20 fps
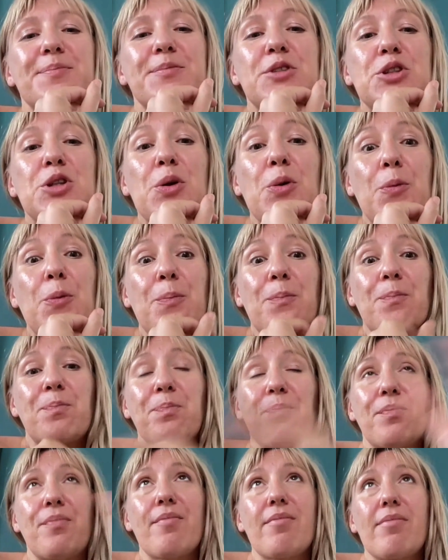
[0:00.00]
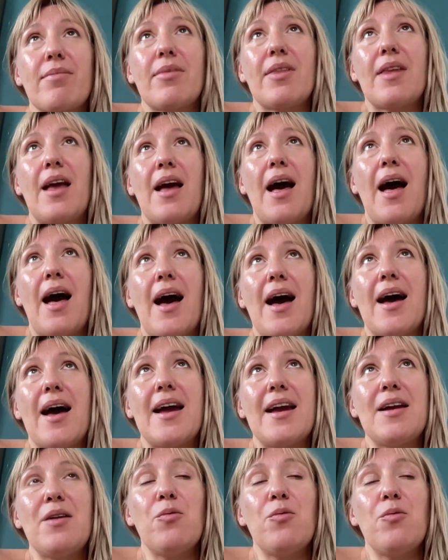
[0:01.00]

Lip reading: So I